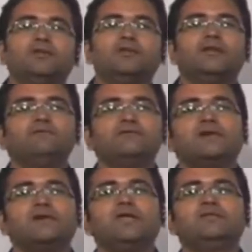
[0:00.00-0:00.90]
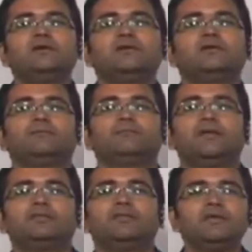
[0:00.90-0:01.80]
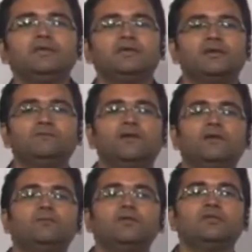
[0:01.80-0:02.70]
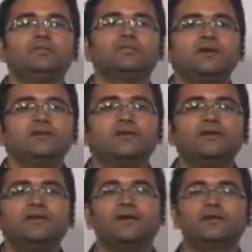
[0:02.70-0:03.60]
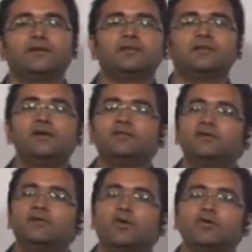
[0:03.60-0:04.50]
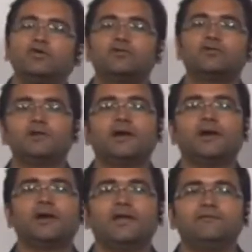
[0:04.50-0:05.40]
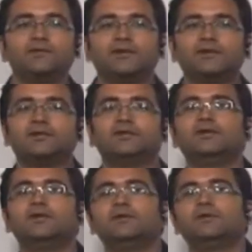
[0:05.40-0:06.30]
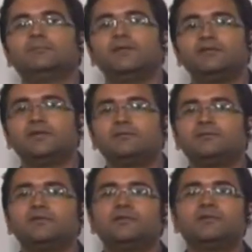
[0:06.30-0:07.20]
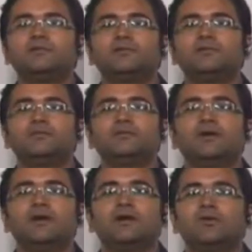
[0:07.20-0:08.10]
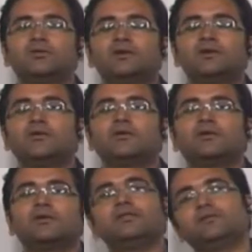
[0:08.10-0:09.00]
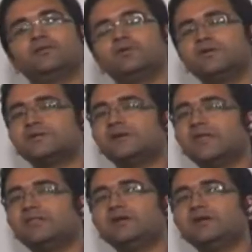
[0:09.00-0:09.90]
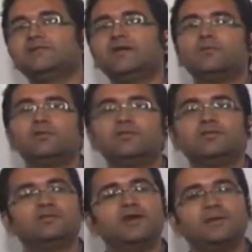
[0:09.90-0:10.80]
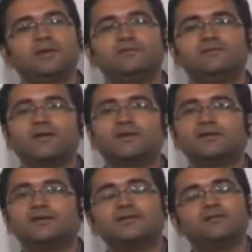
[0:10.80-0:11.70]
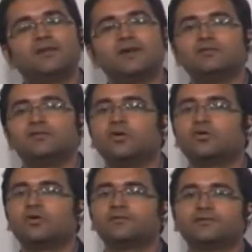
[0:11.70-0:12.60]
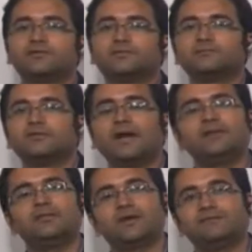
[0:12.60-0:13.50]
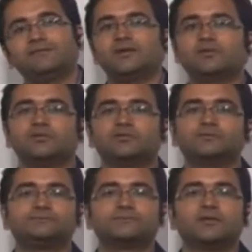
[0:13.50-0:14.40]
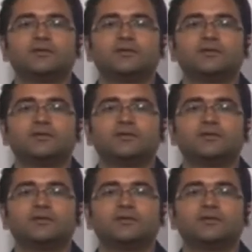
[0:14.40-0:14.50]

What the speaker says: Sir, can we generalize it by saying if the input is scaled by a factor, then it is a not causal and time variant? Please tell me whether there is a difference between anti-causal and non. Yes, you can generalize it. If the input is scaled by some factor, that is a non-causal system and it is time variant also.